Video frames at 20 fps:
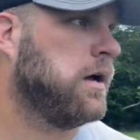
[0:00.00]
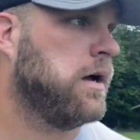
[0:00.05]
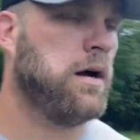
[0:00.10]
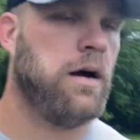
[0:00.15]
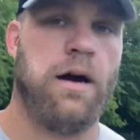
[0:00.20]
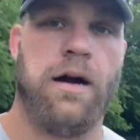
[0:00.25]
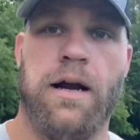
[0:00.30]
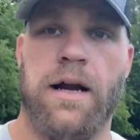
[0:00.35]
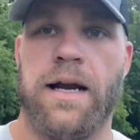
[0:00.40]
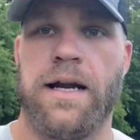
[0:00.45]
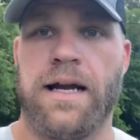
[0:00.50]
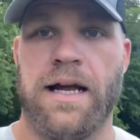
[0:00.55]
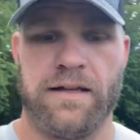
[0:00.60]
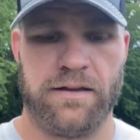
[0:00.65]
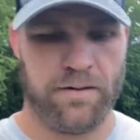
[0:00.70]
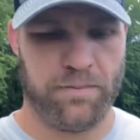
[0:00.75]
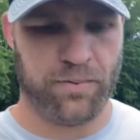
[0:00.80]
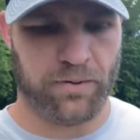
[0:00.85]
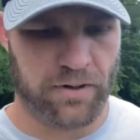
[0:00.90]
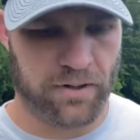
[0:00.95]
All right, got
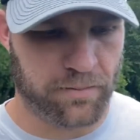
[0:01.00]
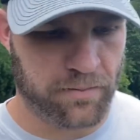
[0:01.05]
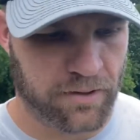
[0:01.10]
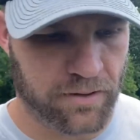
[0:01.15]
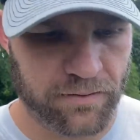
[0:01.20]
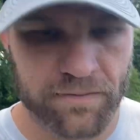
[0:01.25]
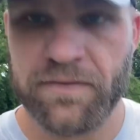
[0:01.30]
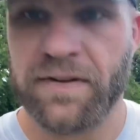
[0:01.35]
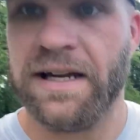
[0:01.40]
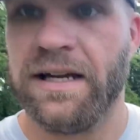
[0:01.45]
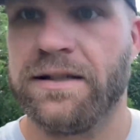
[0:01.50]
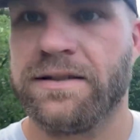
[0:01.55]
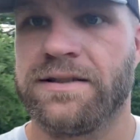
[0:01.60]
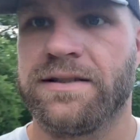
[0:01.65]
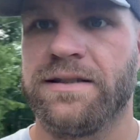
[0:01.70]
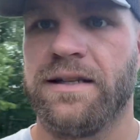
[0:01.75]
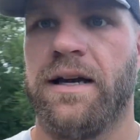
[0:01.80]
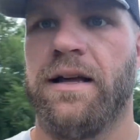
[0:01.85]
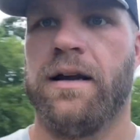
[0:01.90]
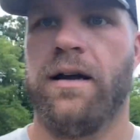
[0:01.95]
the perimeter fence
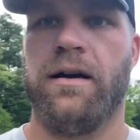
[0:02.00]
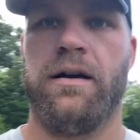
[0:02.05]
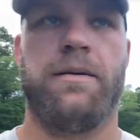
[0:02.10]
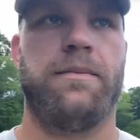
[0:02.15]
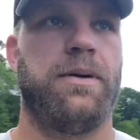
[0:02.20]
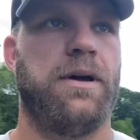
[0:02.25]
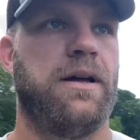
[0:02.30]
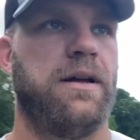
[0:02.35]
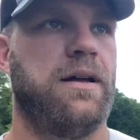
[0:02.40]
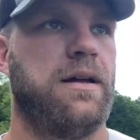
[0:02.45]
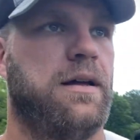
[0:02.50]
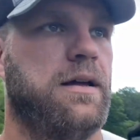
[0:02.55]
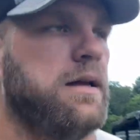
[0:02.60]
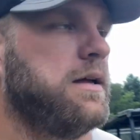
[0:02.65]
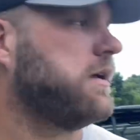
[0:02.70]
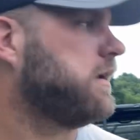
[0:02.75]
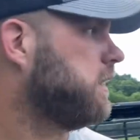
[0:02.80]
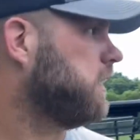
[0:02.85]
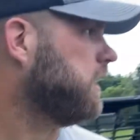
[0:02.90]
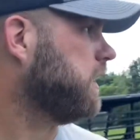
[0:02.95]
set up,
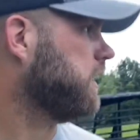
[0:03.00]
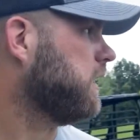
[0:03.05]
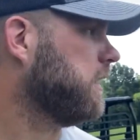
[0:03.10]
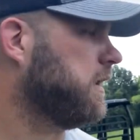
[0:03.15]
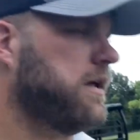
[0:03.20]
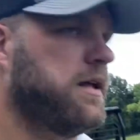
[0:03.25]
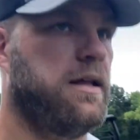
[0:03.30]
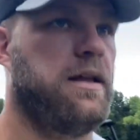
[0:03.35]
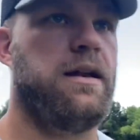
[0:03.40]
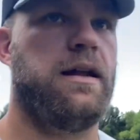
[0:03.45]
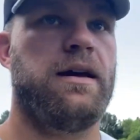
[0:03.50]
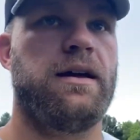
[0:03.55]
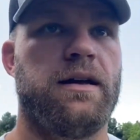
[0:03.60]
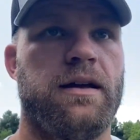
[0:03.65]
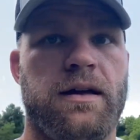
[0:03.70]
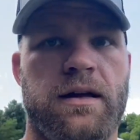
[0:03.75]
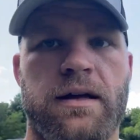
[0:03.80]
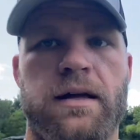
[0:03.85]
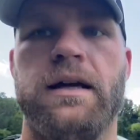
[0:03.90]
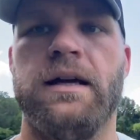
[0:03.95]
and
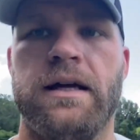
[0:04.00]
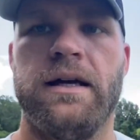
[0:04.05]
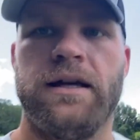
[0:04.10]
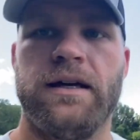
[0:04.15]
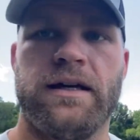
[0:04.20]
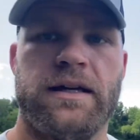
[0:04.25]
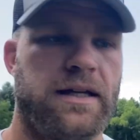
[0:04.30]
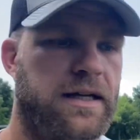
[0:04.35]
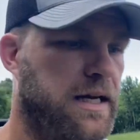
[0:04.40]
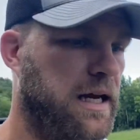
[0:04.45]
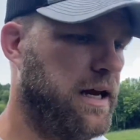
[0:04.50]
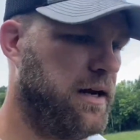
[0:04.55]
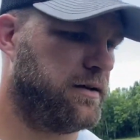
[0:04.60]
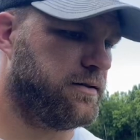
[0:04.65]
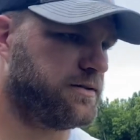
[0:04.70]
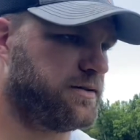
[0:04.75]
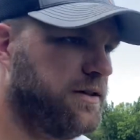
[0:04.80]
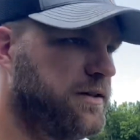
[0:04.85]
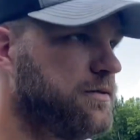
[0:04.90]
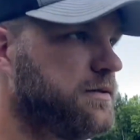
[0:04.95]
the
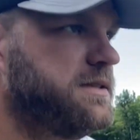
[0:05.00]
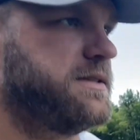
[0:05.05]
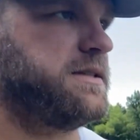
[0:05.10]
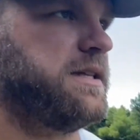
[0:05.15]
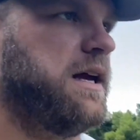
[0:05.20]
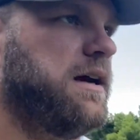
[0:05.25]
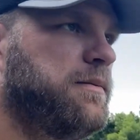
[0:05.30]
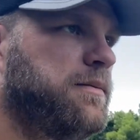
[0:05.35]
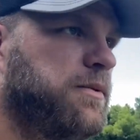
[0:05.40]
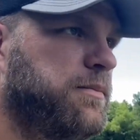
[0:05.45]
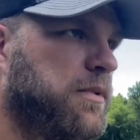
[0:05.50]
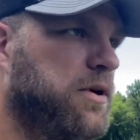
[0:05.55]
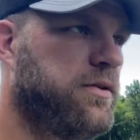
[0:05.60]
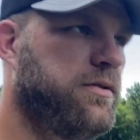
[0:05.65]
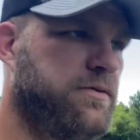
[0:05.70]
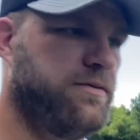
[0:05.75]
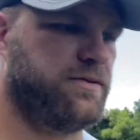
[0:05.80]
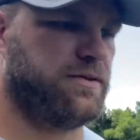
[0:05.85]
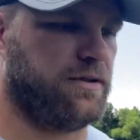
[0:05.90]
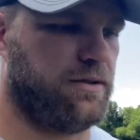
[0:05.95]
cows know it's time to
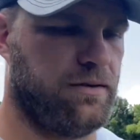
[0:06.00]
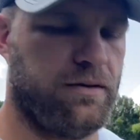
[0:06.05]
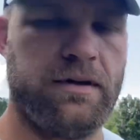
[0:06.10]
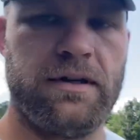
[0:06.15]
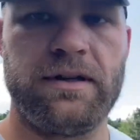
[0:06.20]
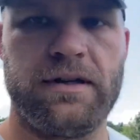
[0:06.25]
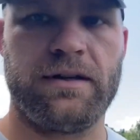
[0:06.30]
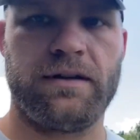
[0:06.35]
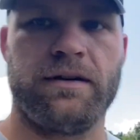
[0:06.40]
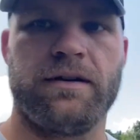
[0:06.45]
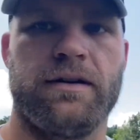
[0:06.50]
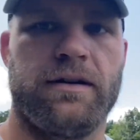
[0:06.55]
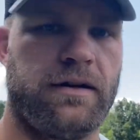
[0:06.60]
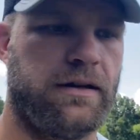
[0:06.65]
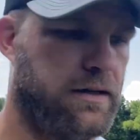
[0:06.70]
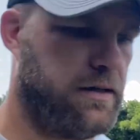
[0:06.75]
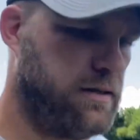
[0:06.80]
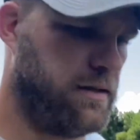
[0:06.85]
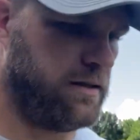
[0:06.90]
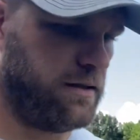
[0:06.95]
move, so they're
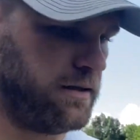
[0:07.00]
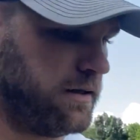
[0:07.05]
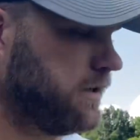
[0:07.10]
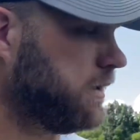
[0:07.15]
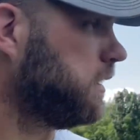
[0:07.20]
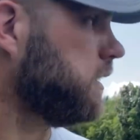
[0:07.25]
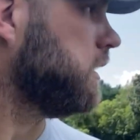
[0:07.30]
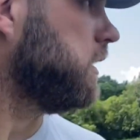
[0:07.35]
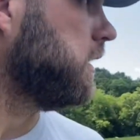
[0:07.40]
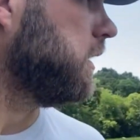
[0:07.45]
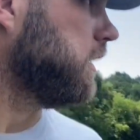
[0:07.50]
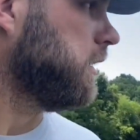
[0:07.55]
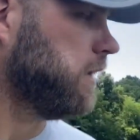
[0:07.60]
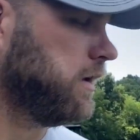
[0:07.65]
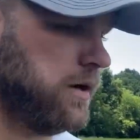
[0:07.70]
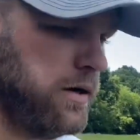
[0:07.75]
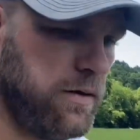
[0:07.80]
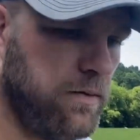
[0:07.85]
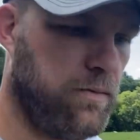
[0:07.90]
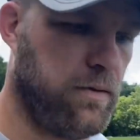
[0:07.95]

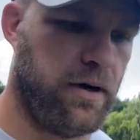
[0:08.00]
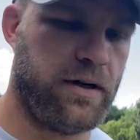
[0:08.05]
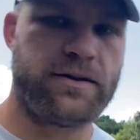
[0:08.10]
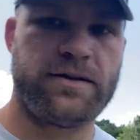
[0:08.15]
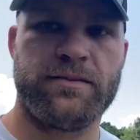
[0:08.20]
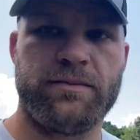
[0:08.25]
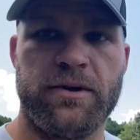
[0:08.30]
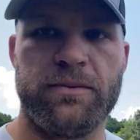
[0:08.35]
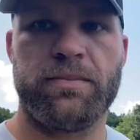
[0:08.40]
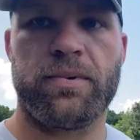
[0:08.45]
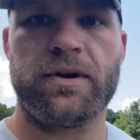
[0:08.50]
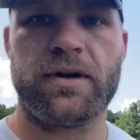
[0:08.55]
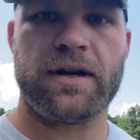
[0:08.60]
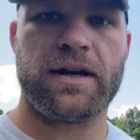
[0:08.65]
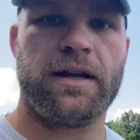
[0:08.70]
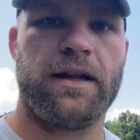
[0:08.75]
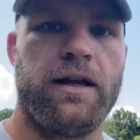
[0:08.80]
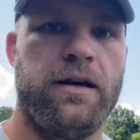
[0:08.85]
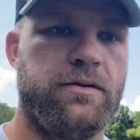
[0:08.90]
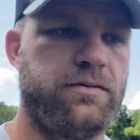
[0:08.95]
watching me pretty
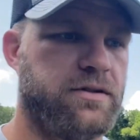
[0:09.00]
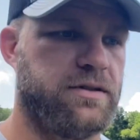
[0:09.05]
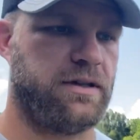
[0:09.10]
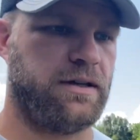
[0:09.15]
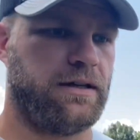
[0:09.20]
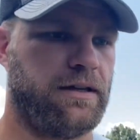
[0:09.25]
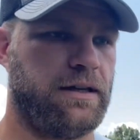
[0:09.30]
close.